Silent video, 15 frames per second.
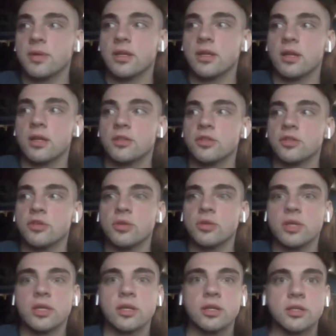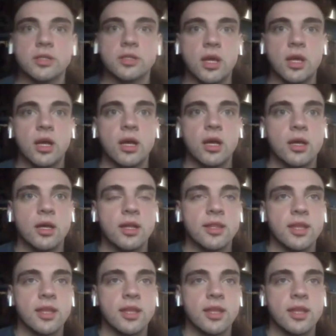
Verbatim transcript: been 2 years, and